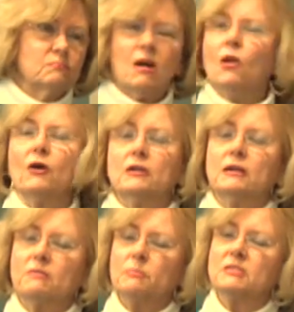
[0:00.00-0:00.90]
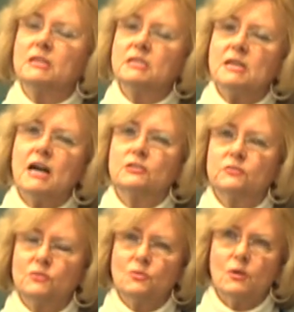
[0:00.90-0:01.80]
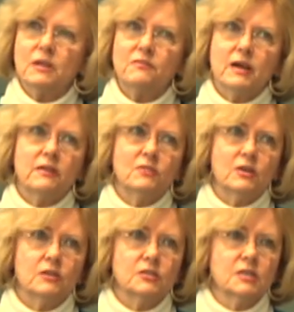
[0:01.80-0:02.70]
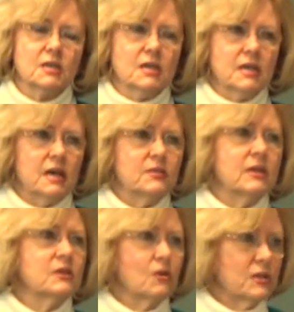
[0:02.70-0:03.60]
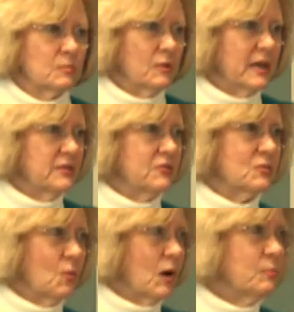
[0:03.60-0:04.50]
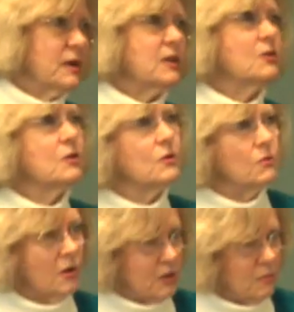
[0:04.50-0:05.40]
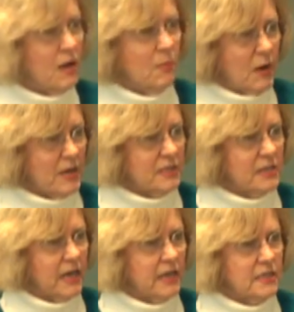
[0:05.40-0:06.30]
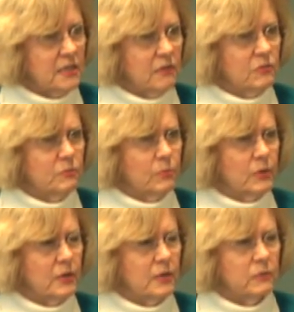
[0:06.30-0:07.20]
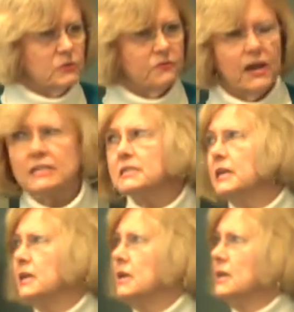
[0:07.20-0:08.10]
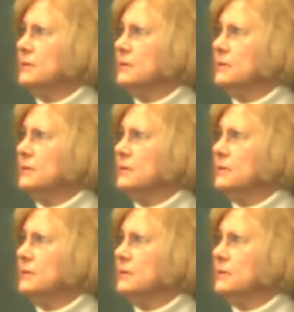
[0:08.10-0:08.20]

my lawyer had represented doctors for 25 years and then had gone to plaintiff's work, but he knew a good malpractice case, and he was brilliant. He was fascinating.